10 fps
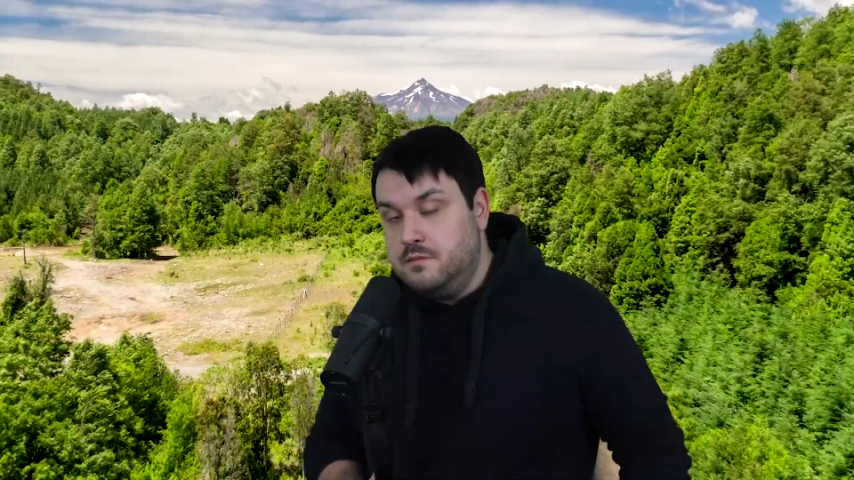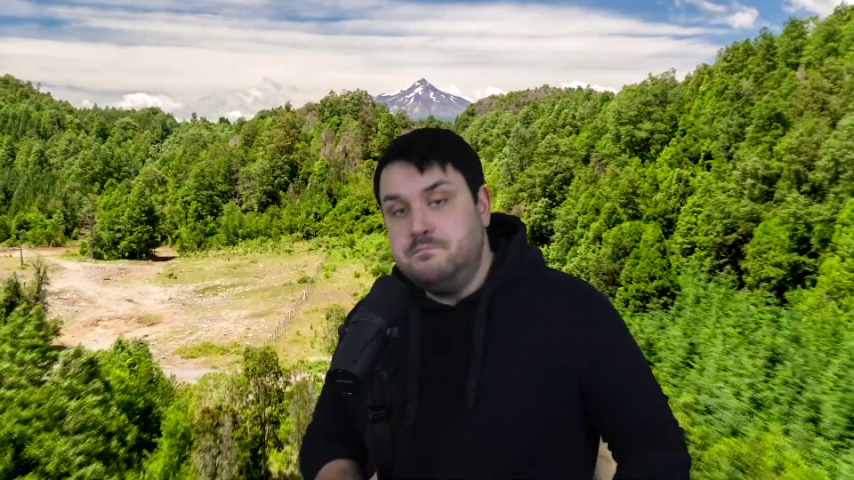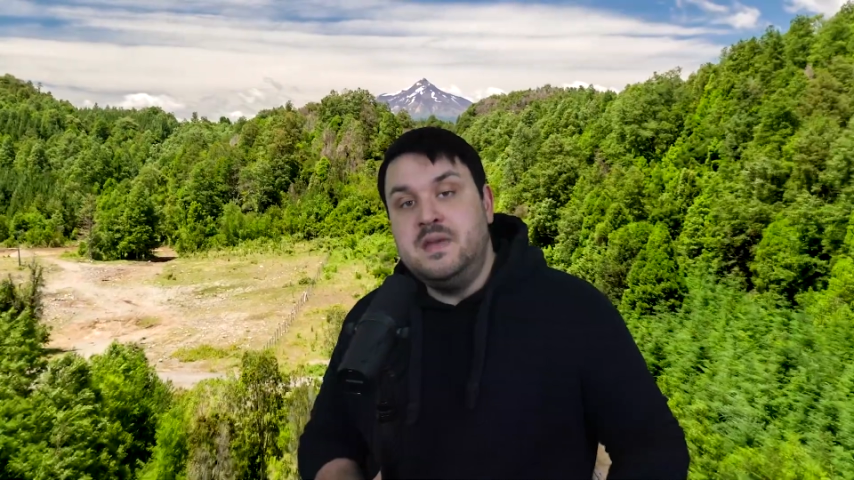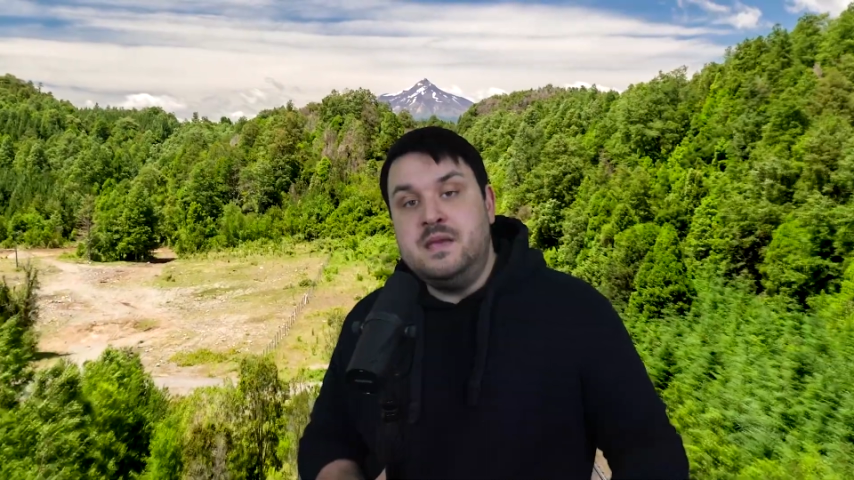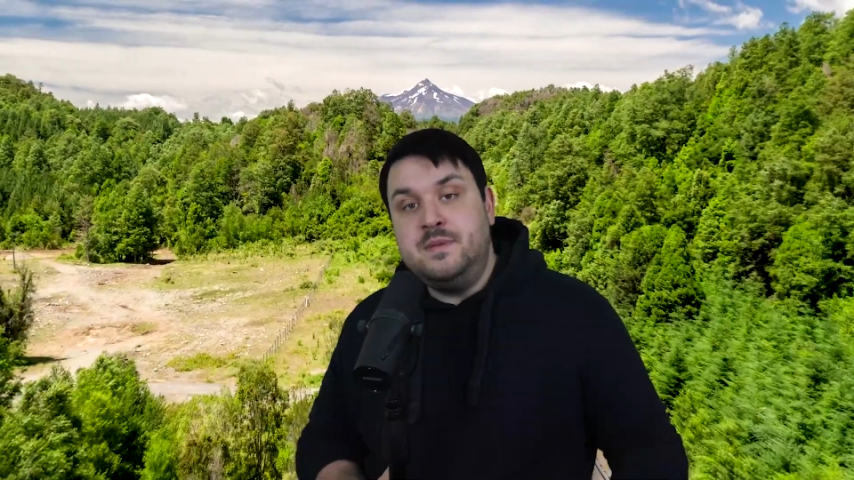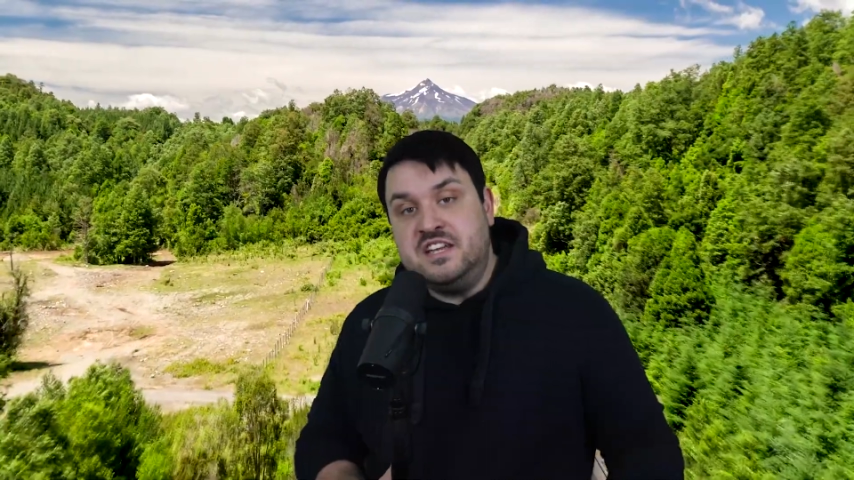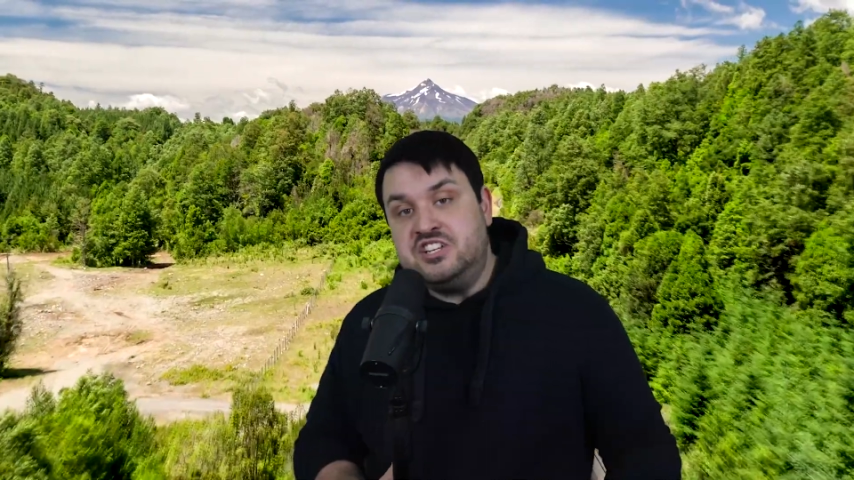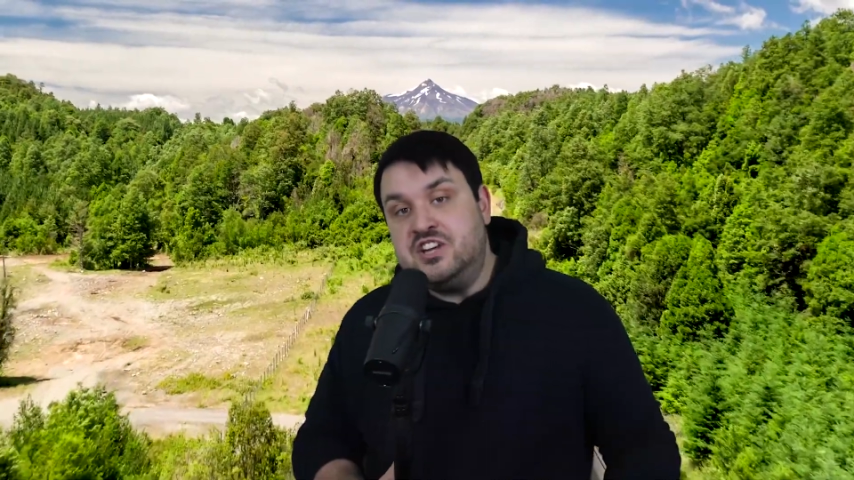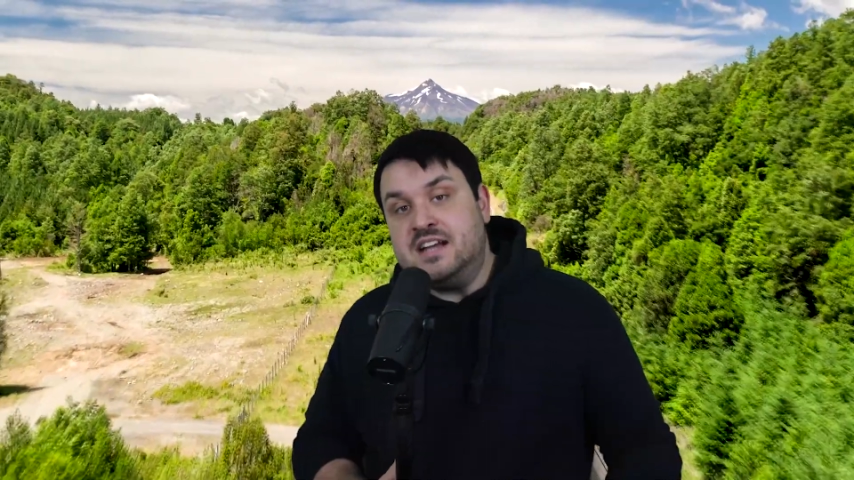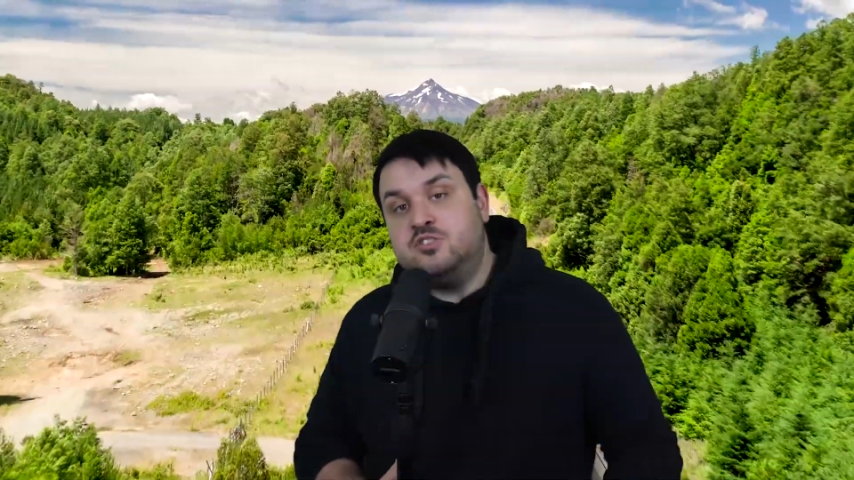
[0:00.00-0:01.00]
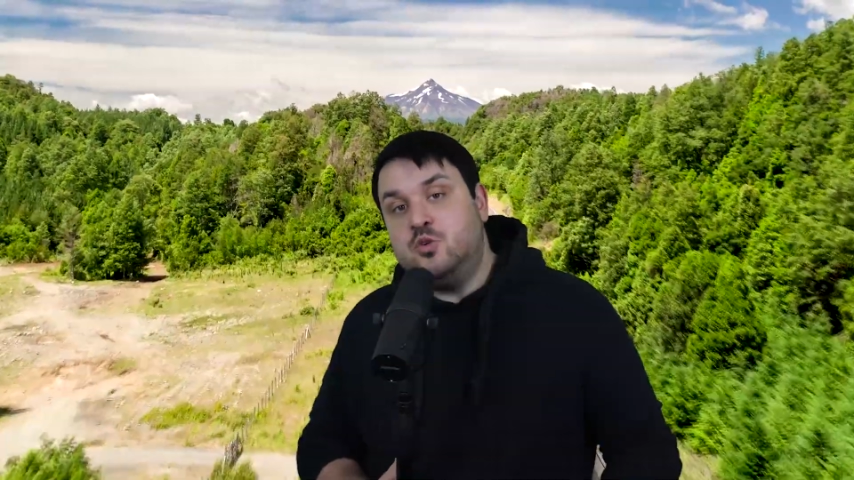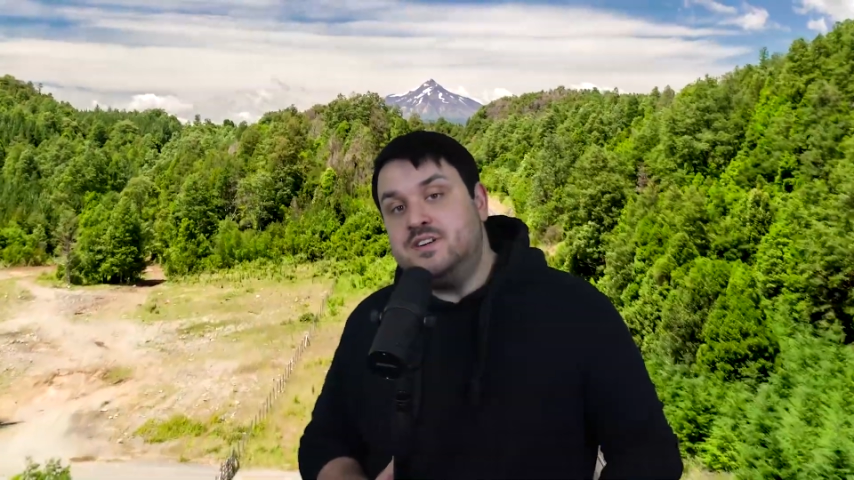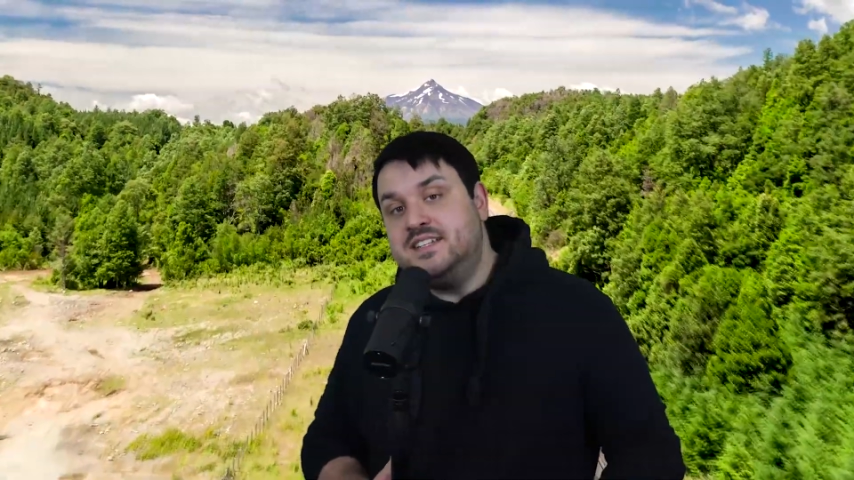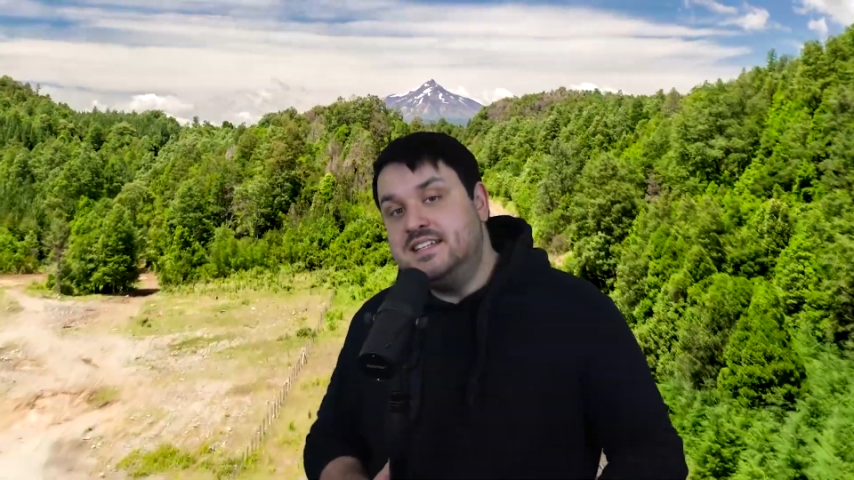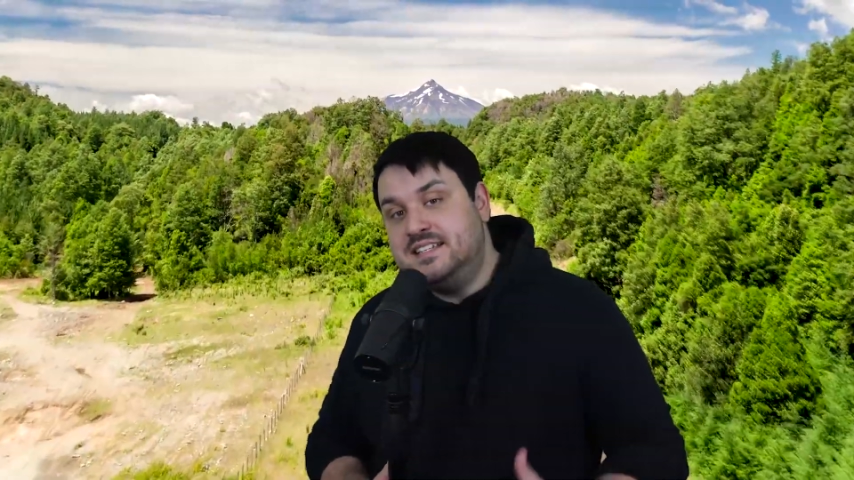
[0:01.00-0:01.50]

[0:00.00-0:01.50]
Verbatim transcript: Maybe Jack Dorsey,